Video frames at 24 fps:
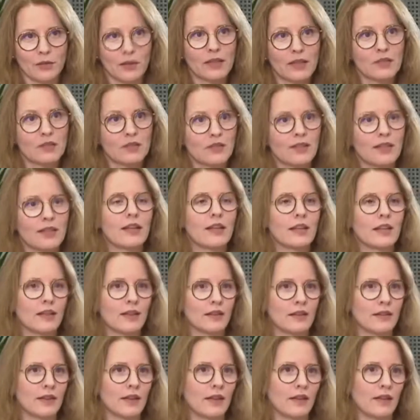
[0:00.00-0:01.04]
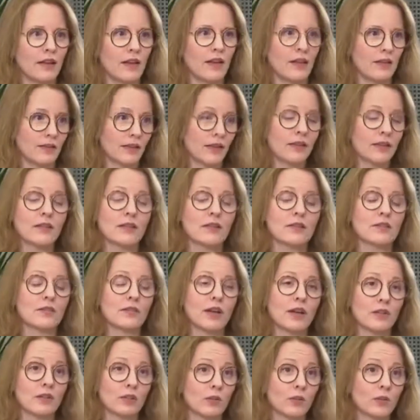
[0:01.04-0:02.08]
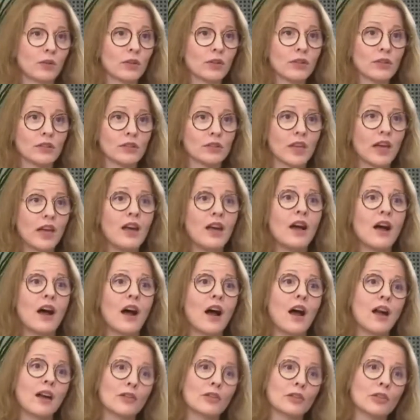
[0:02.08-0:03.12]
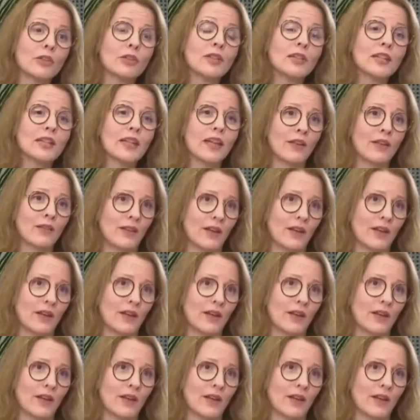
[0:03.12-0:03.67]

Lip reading: My understanding is that scientists around the world are looking at